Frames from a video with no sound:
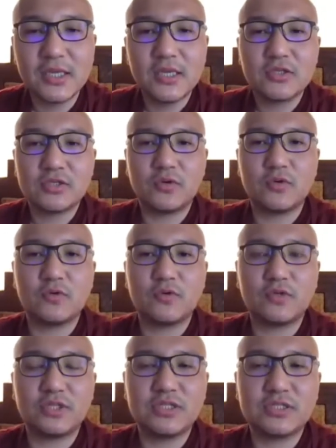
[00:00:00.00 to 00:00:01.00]

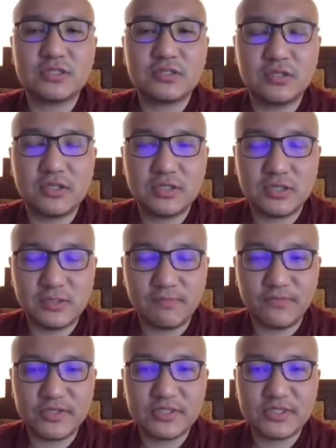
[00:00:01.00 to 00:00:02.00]
So
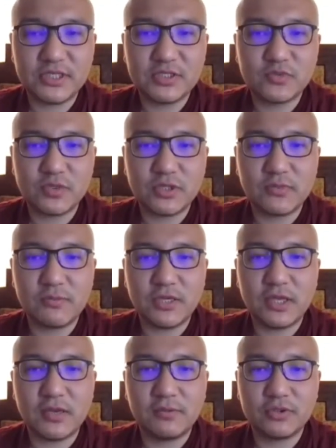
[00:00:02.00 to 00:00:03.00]
this deals with
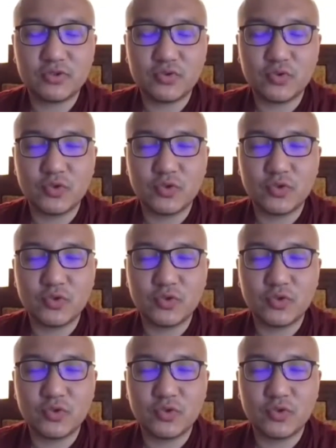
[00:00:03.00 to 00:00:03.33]
being able to